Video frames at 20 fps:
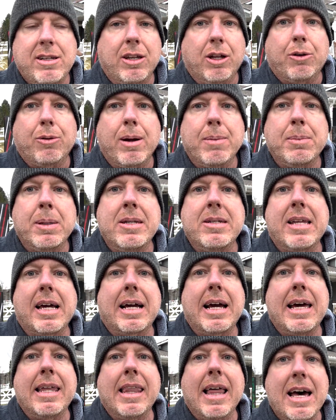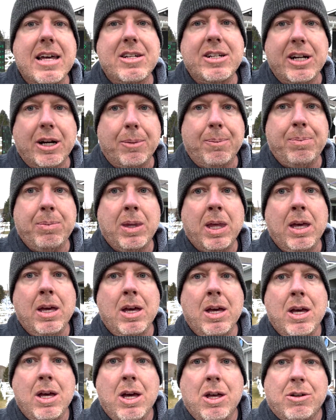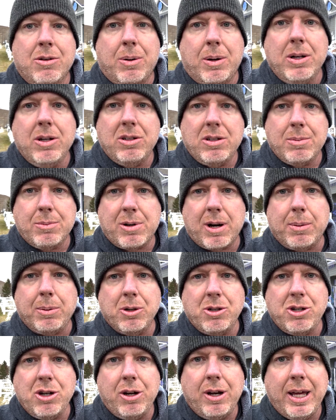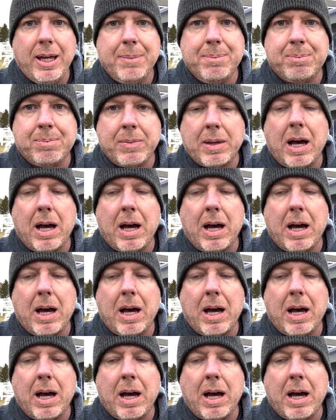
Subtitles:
the gremlins like I had last year. So I want to do some troubleshooting.